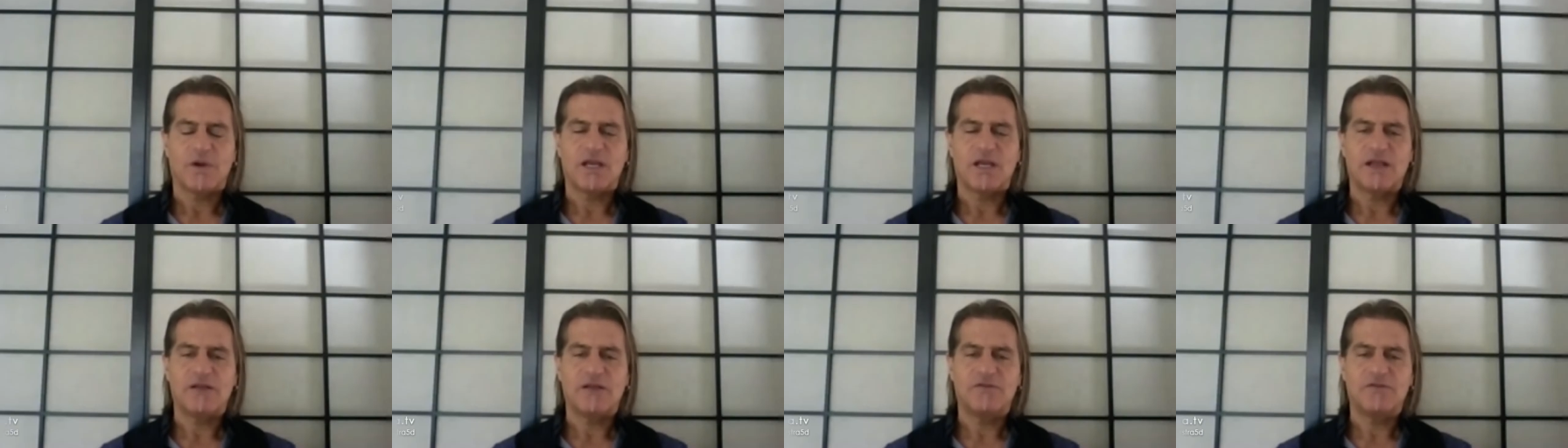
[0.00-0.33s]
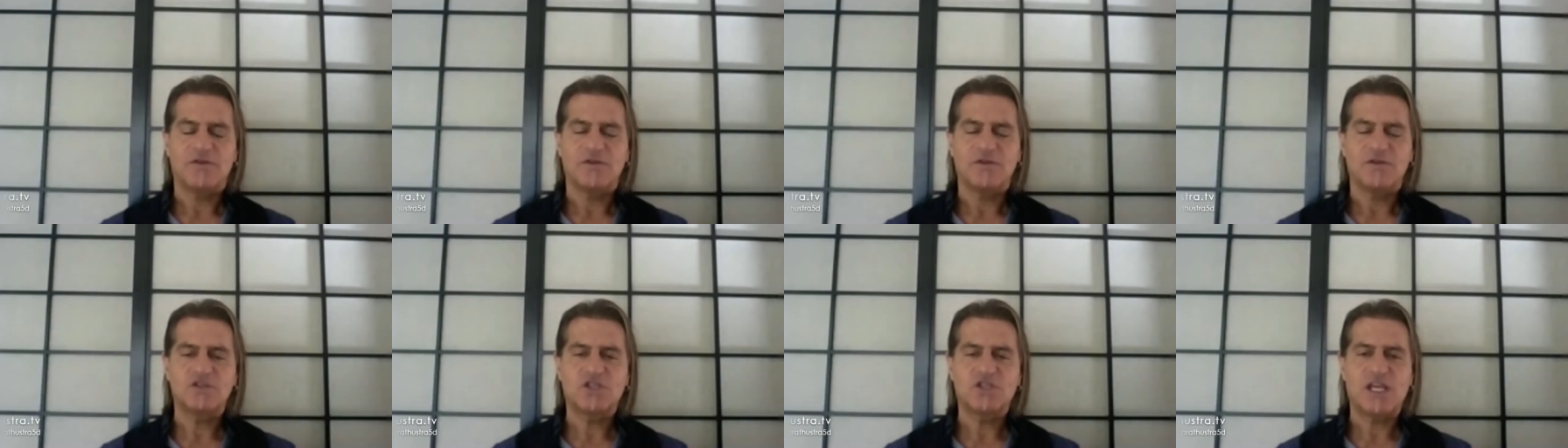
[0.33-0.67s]
But
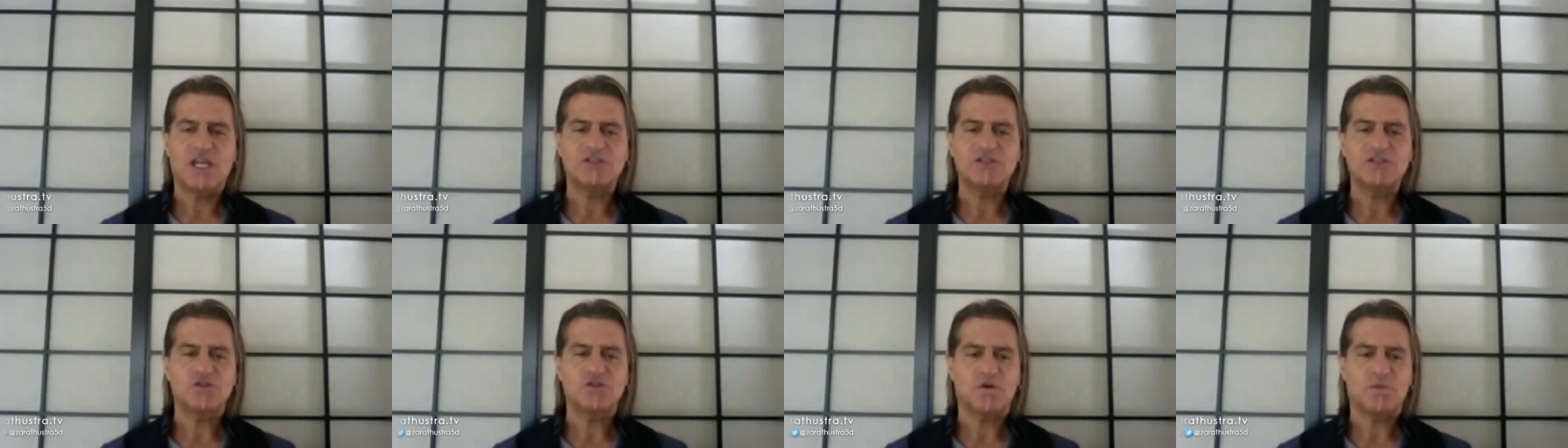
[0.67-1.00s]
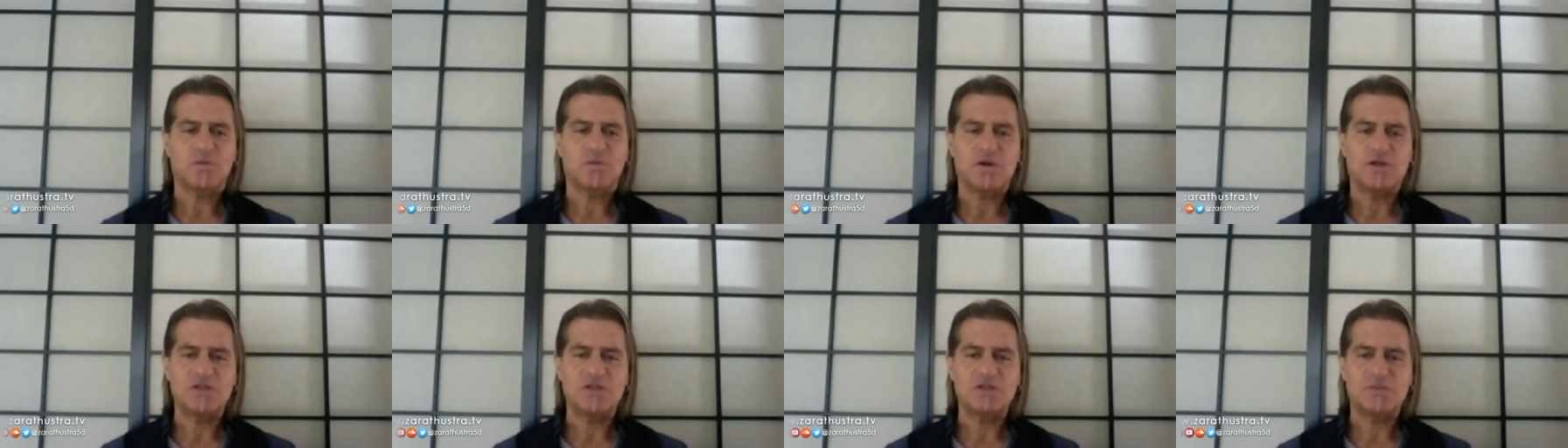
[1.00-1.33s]
if you change
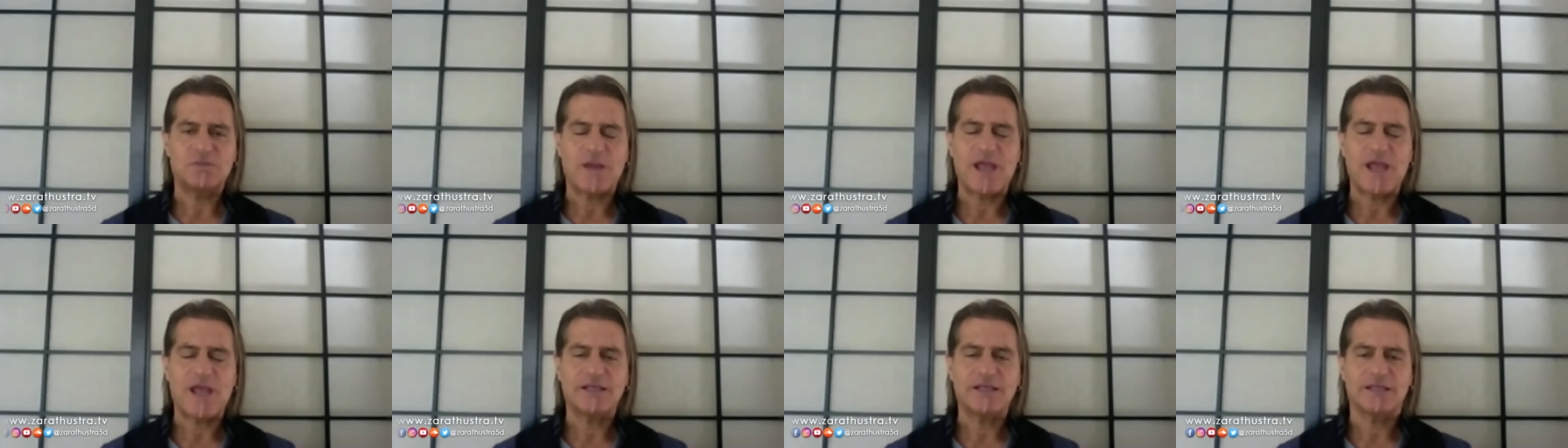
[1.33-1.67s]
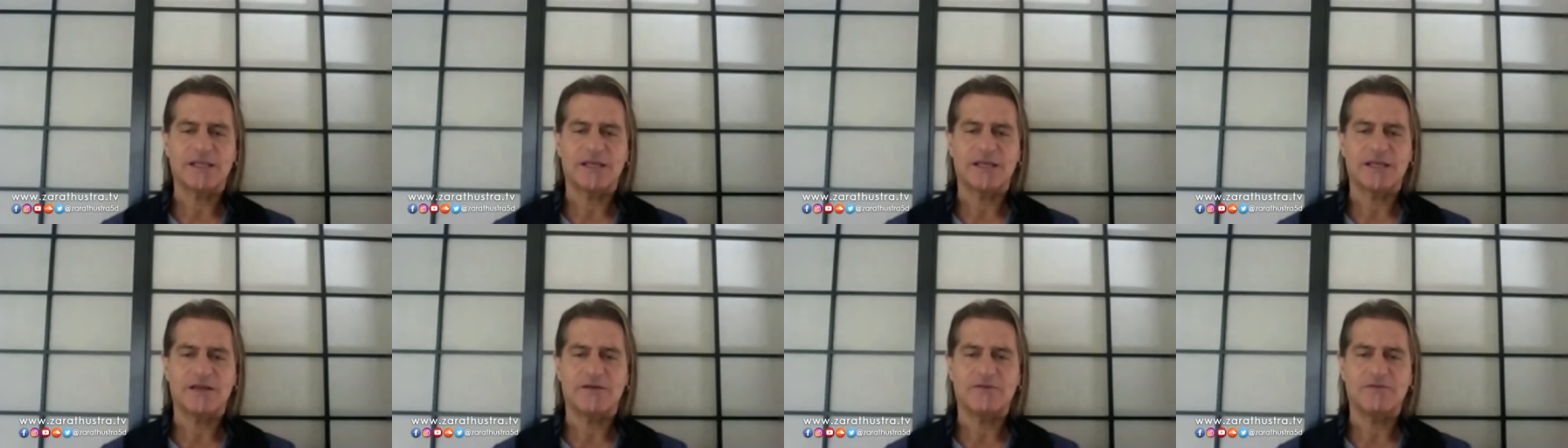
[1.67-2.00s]
your
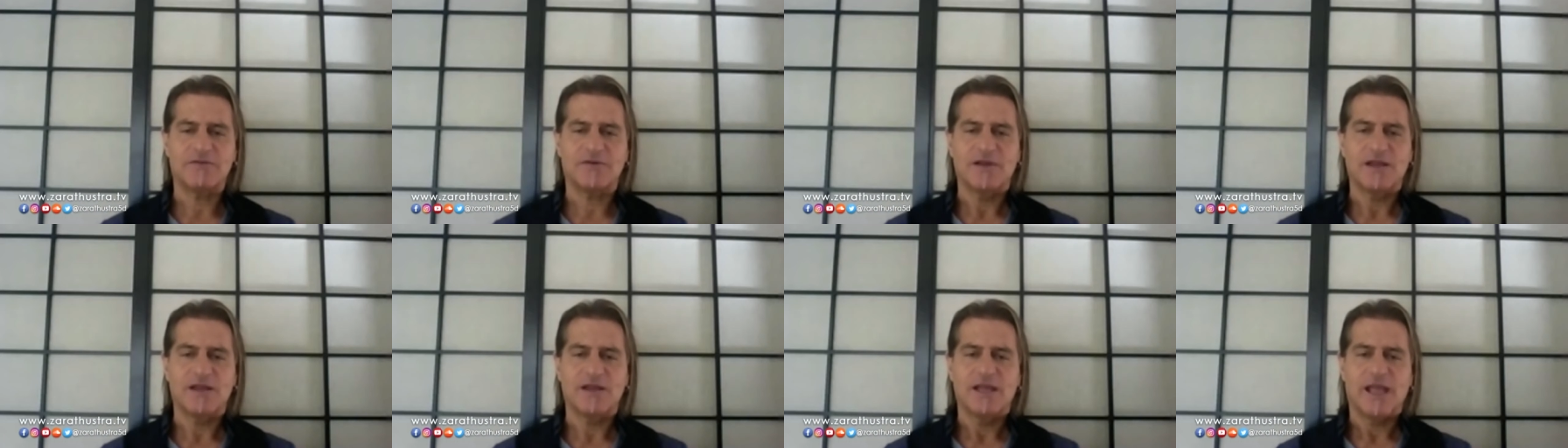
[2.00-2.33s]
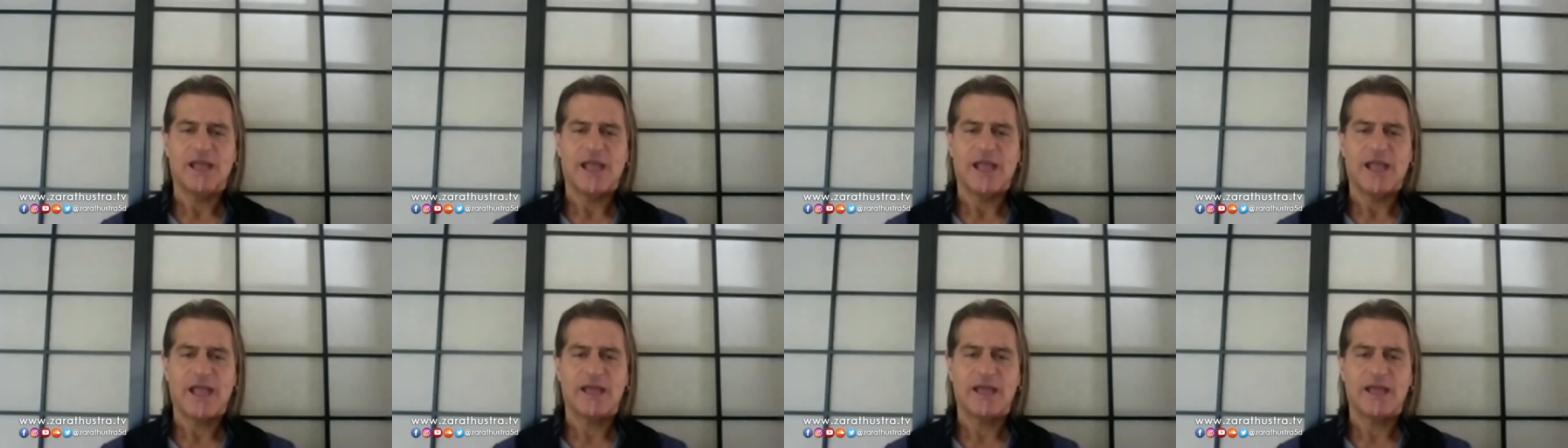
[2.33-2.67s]
perspective
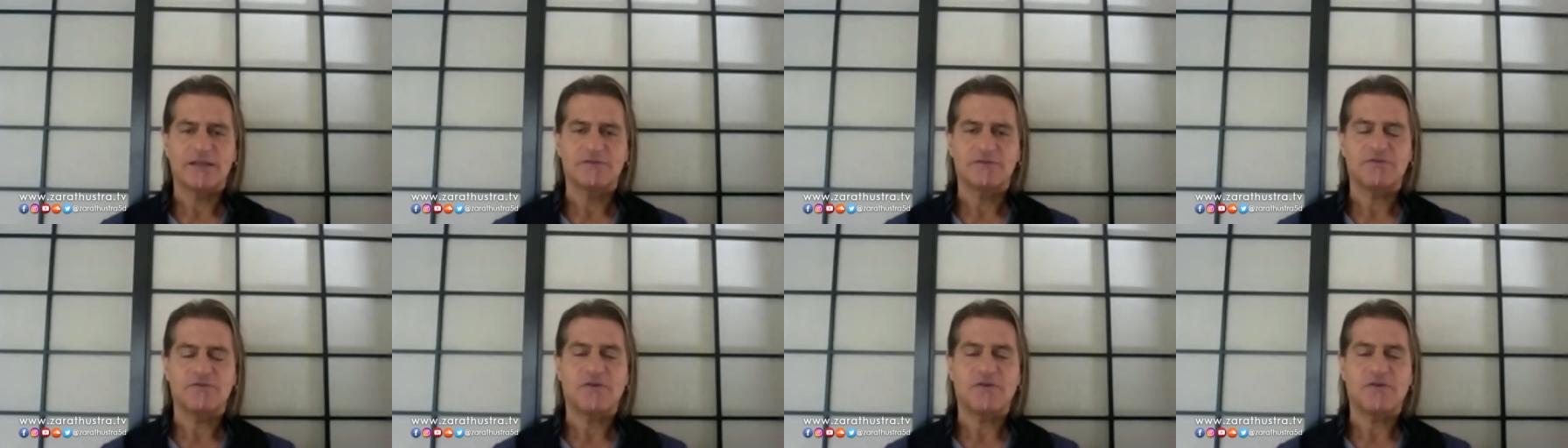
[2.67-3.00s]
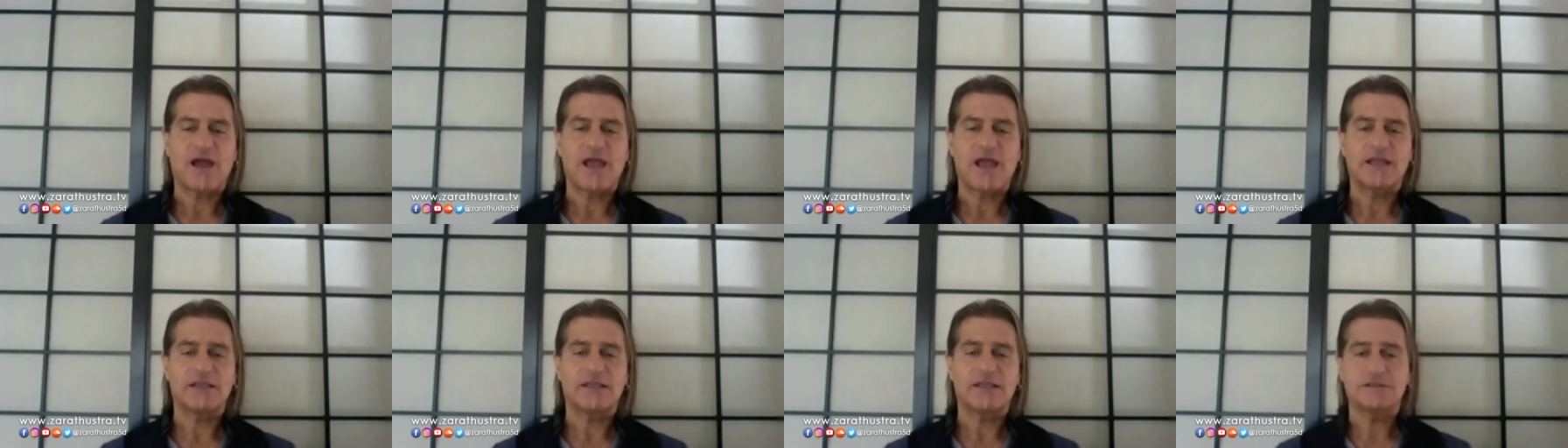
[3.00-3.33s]
and
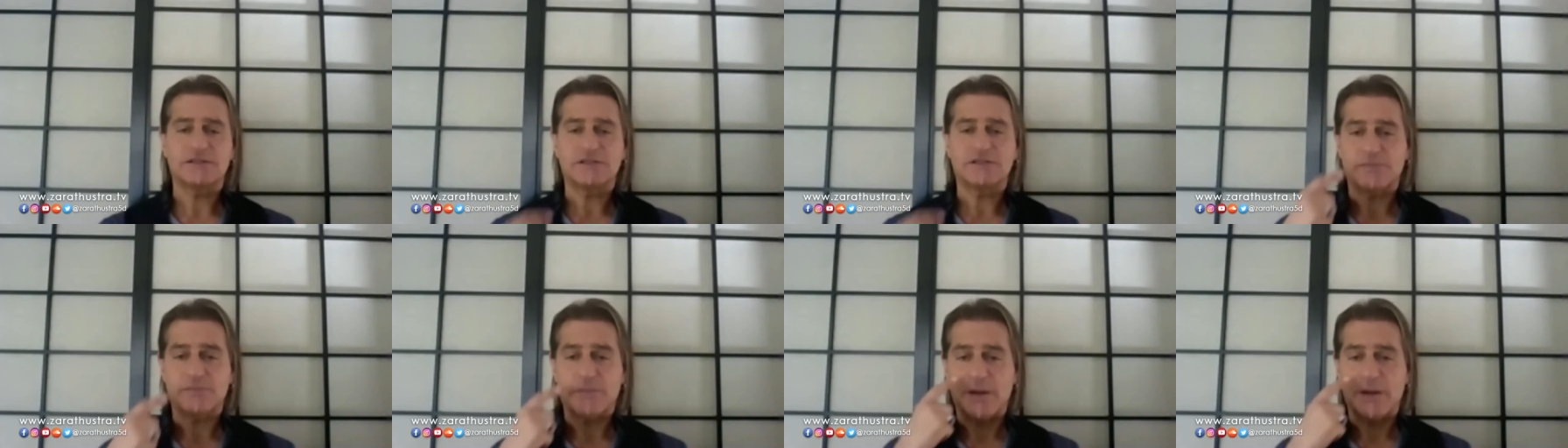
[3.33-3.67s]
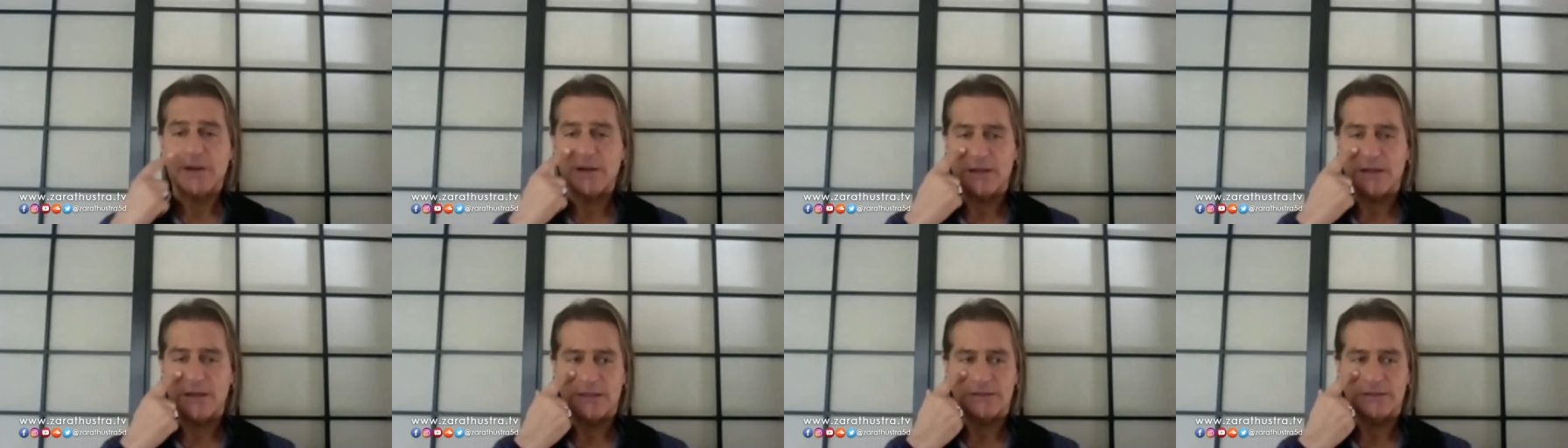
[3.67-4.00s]
find
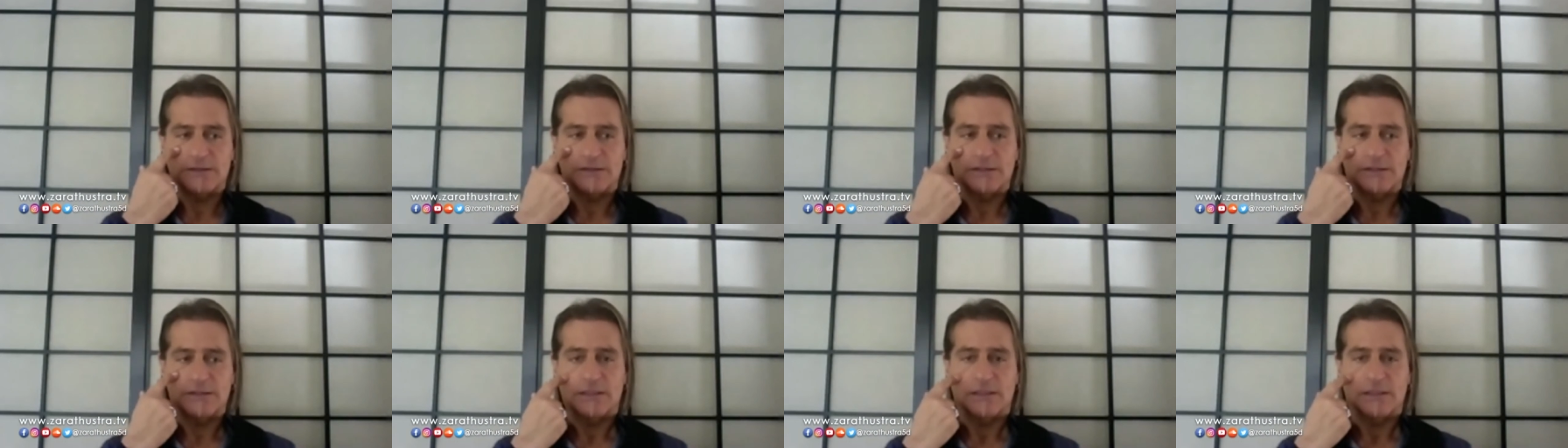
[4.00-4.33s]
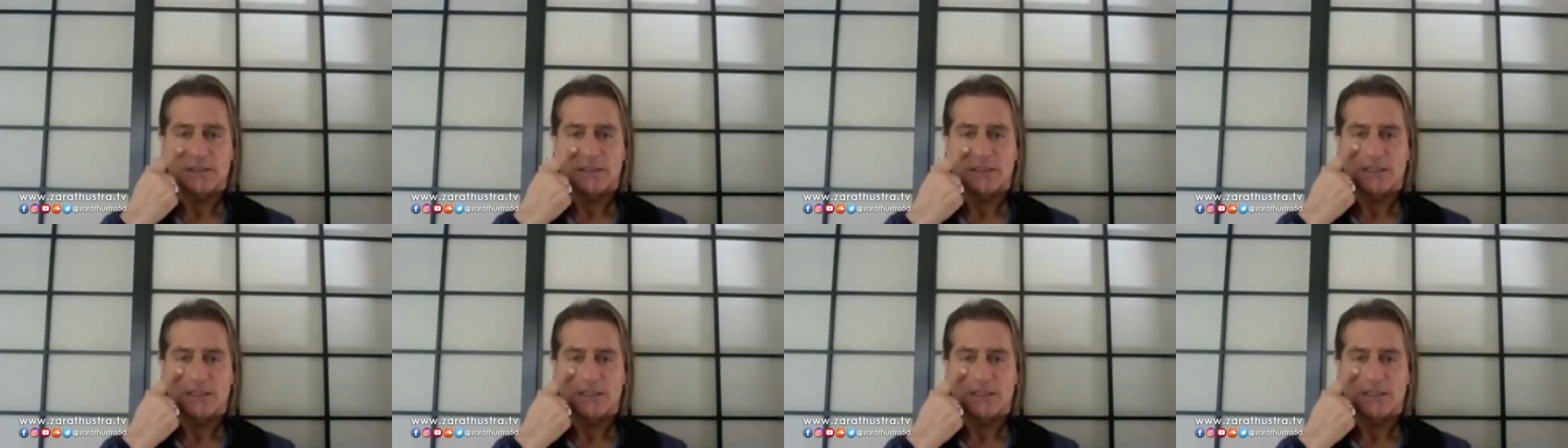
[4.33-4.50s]
spirit,